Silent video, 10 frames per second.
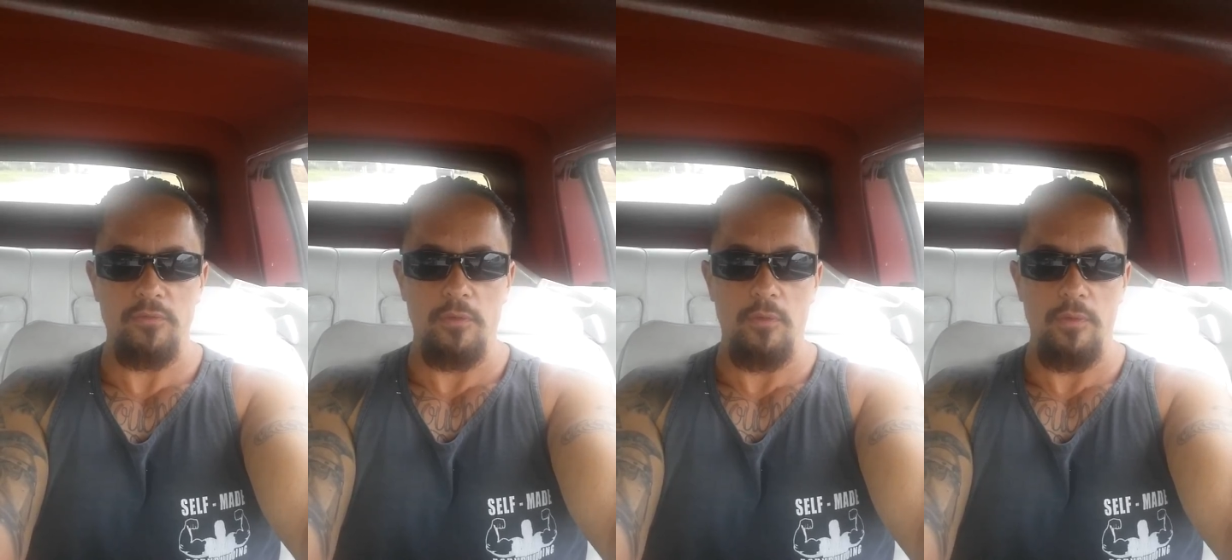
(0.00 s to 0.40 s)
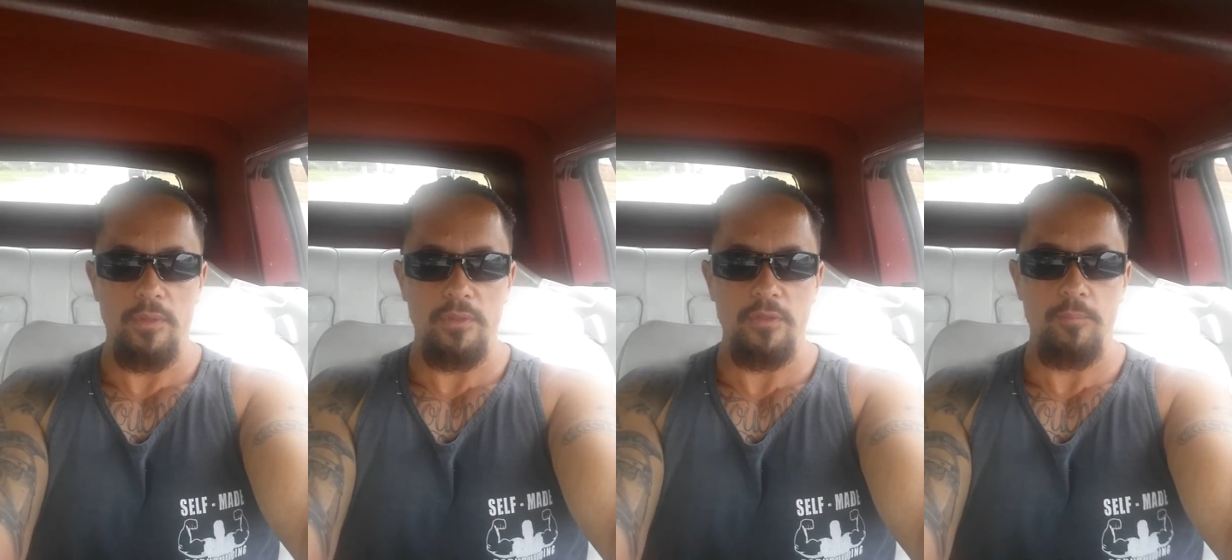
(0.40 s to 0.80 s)
So
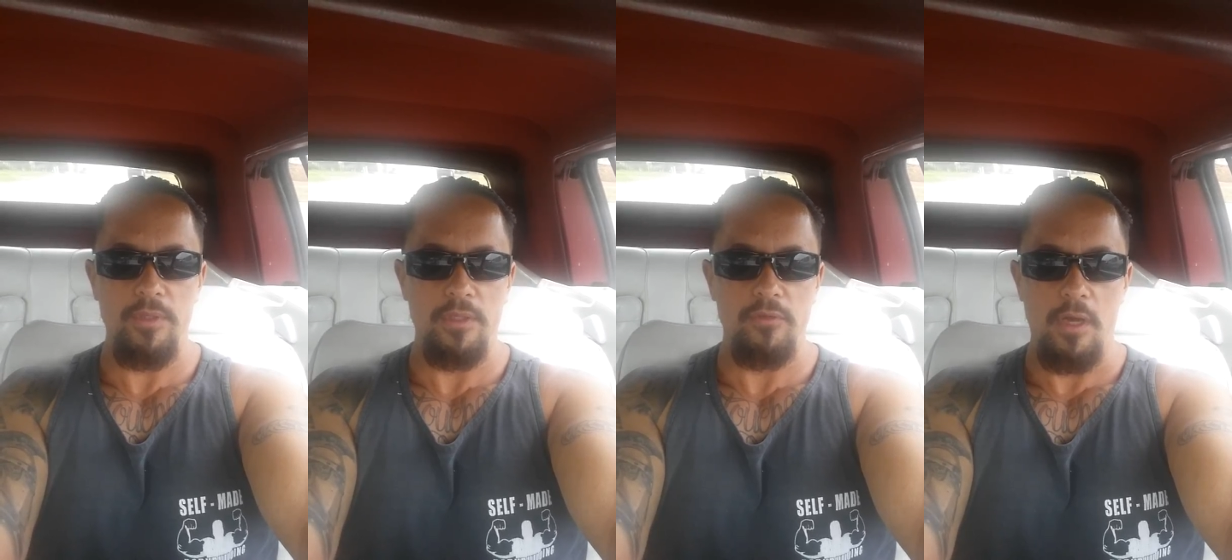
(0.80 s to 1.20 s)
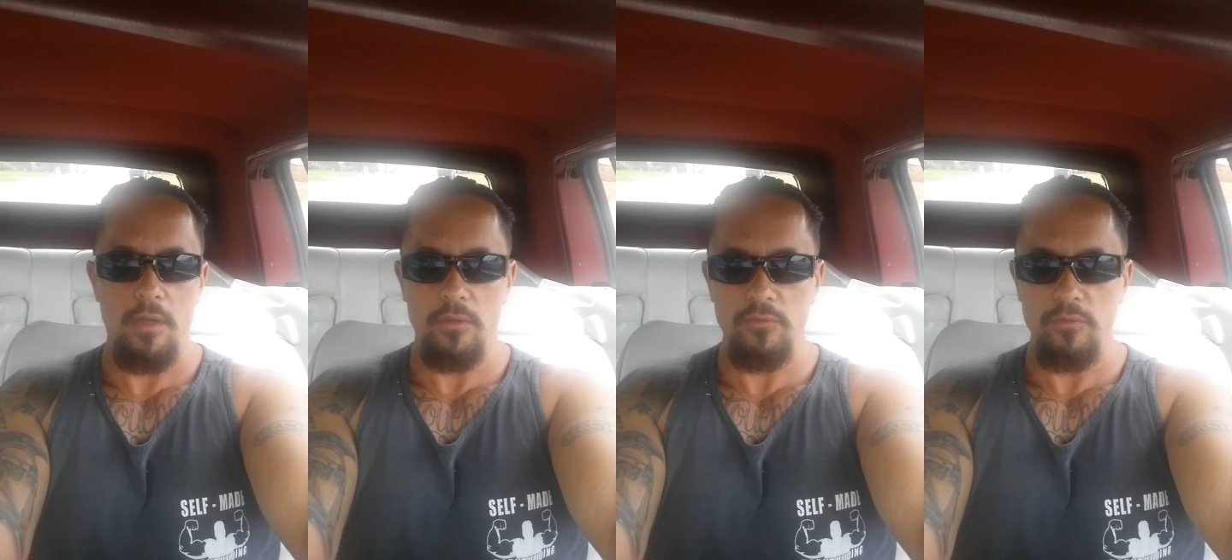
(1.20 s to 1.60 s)
it could be a
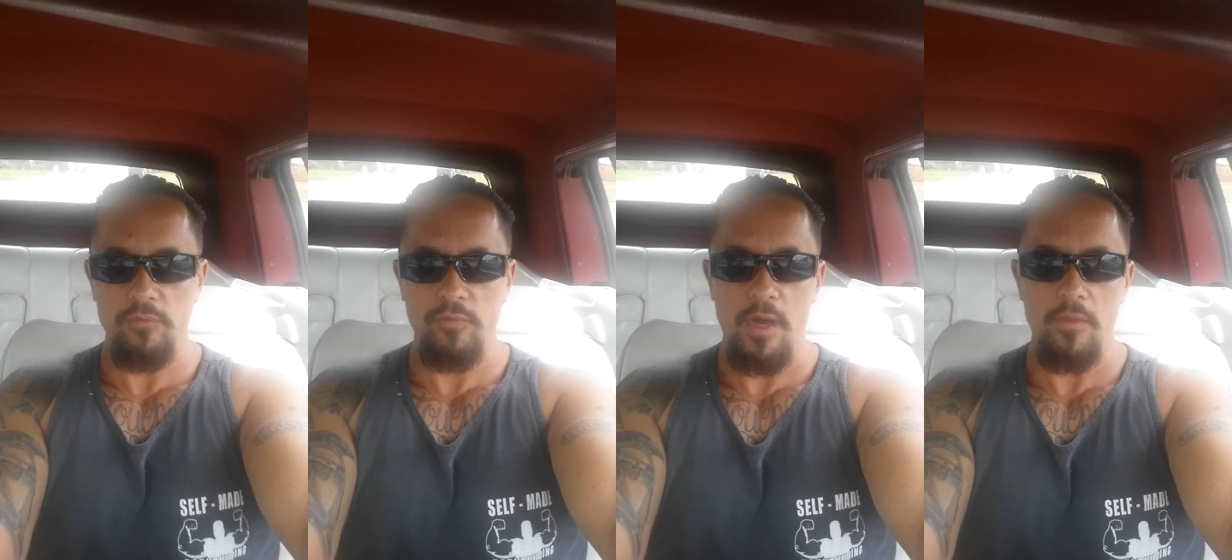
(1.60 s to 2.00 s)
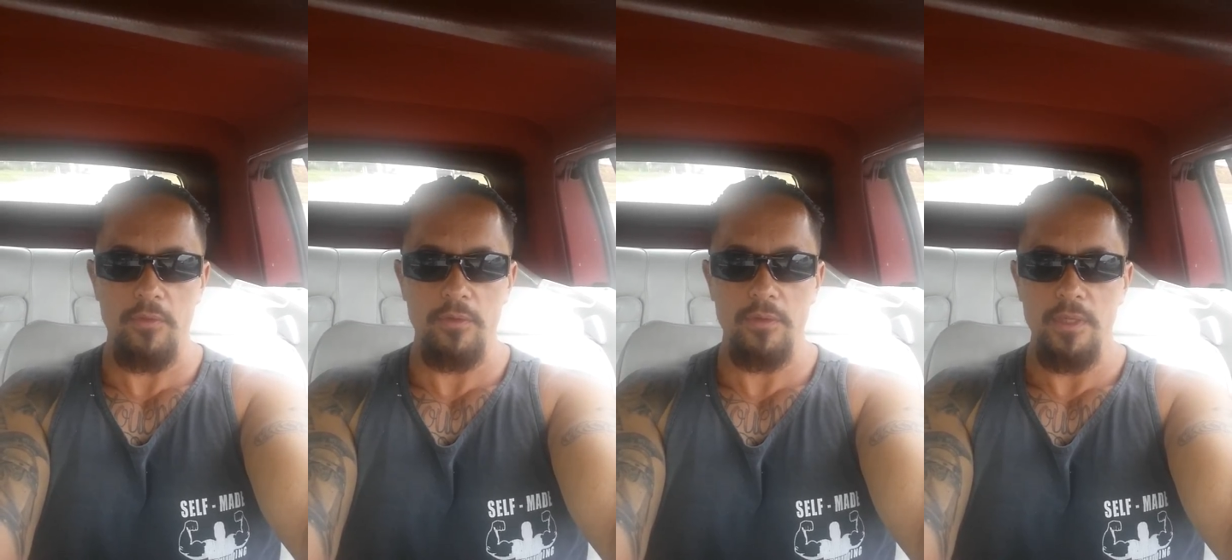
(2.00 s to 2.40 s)
daughter to
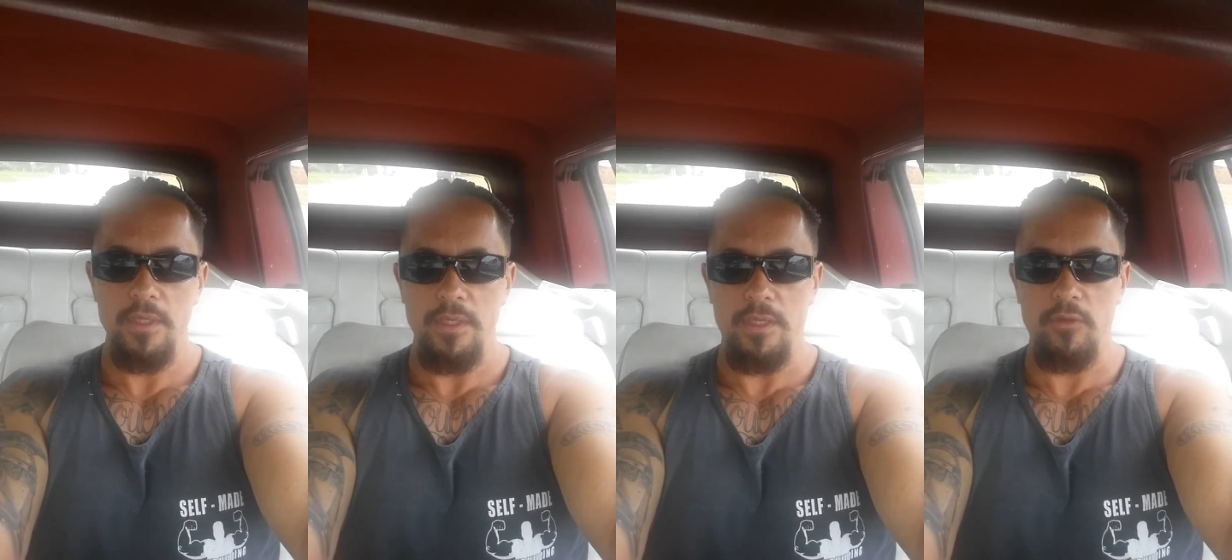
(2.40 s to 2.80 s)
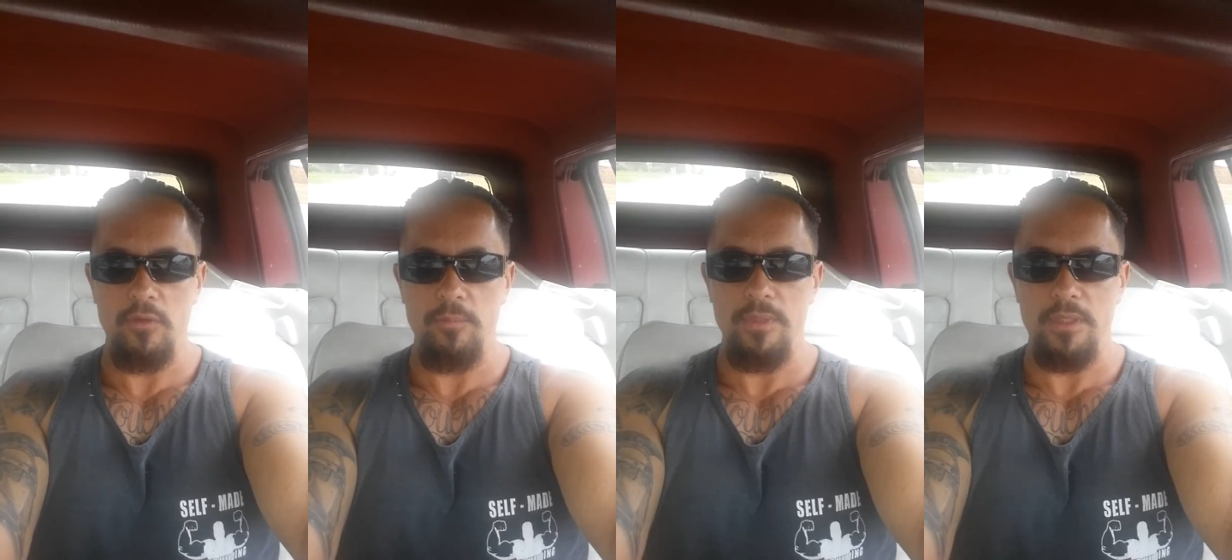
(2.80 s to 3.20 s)
father, it
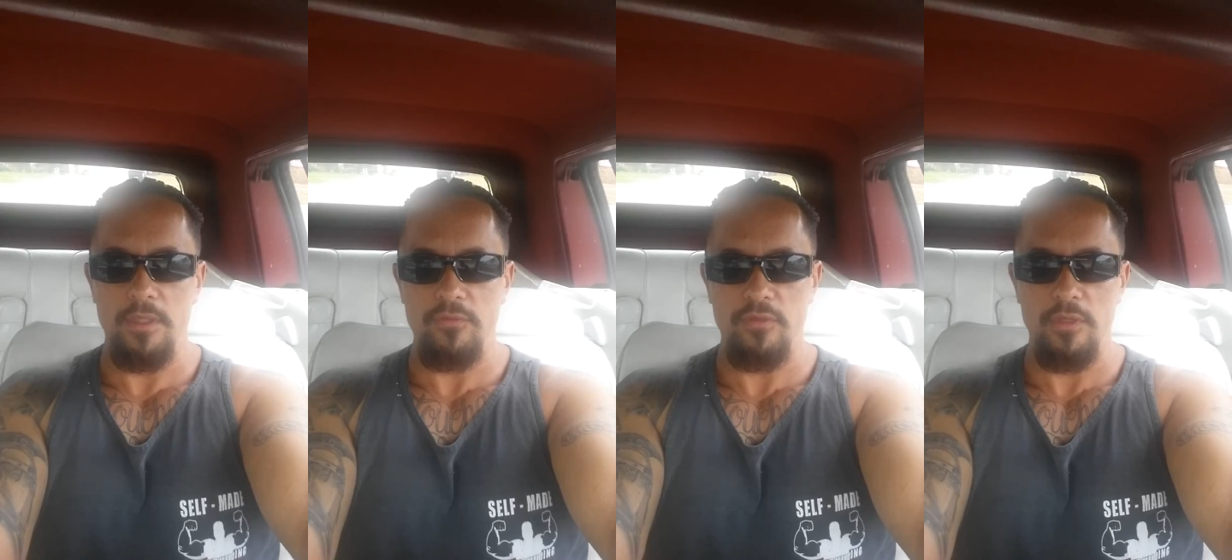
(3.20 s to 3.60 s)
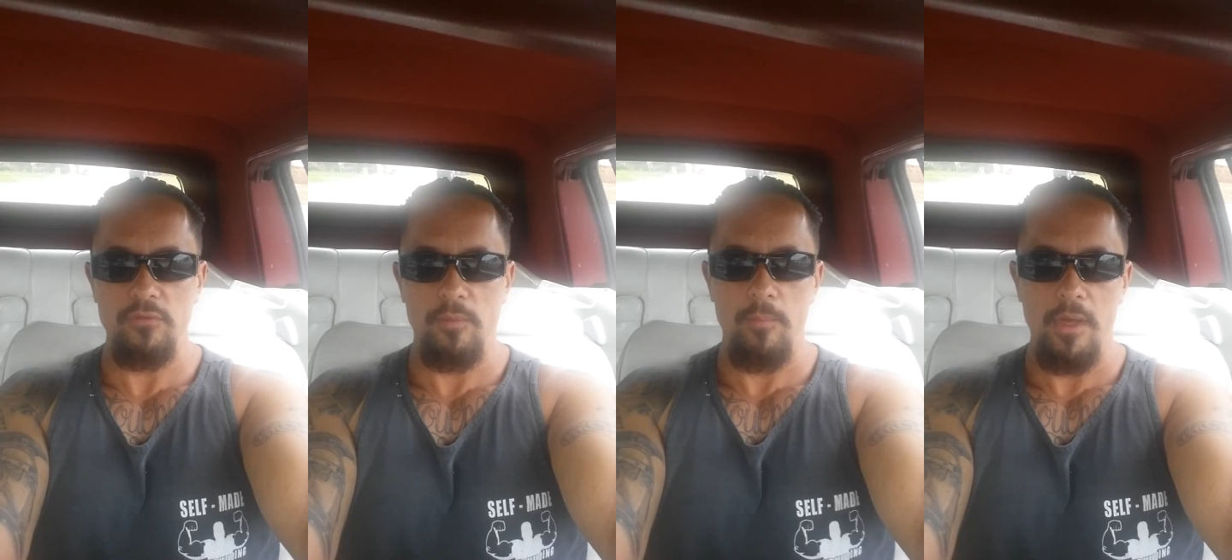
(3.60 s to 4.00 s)
could be a son
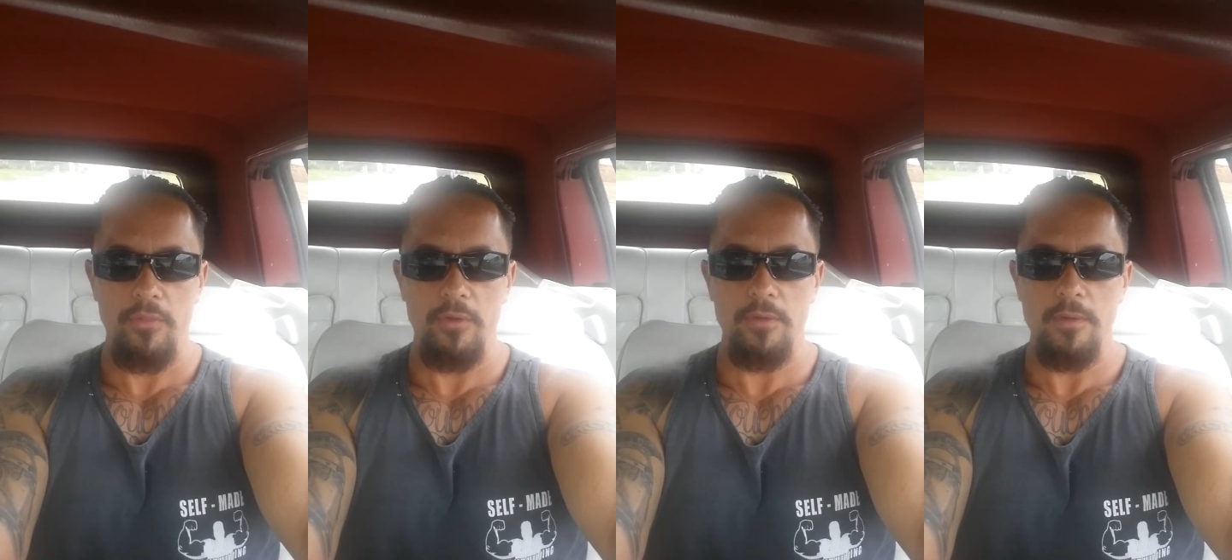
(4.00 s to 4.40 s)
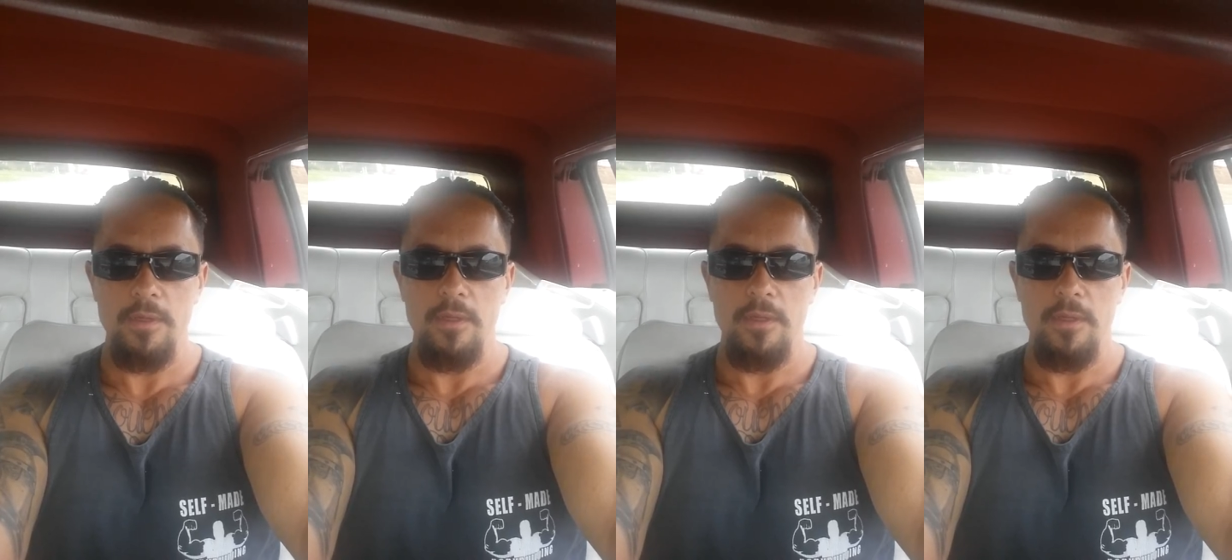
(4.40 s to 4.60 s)
to mother.